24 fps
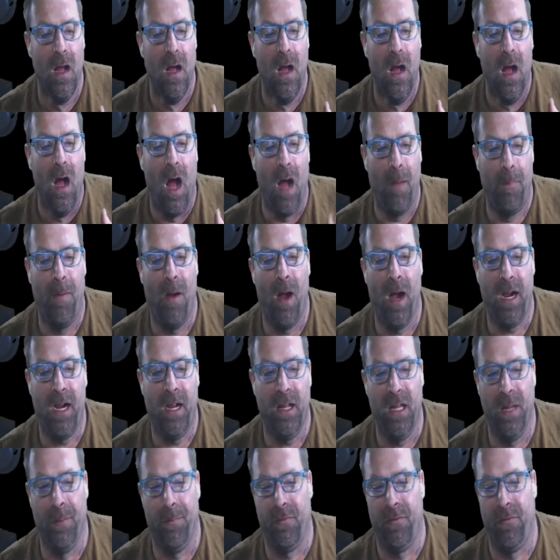
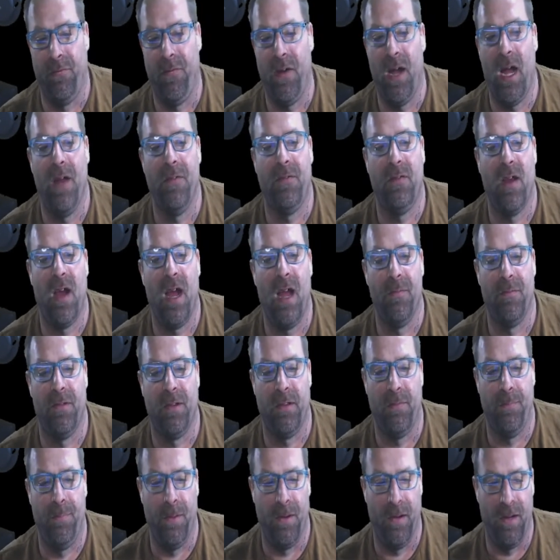Apocalypse, 5 times
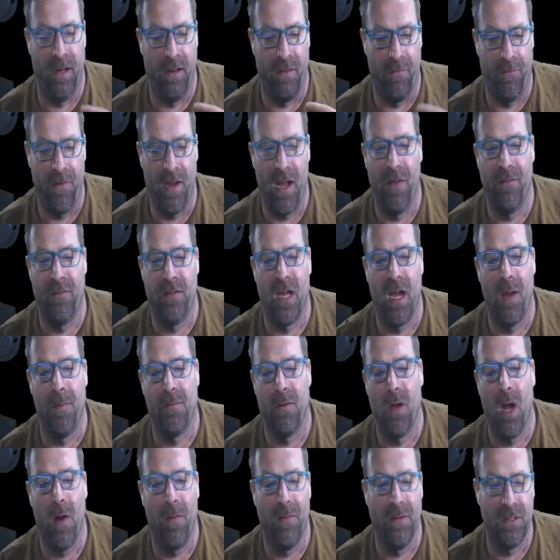experience, 5 times
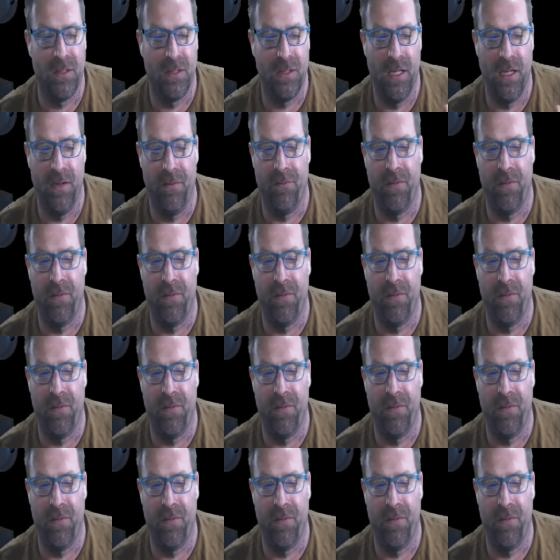harvesting,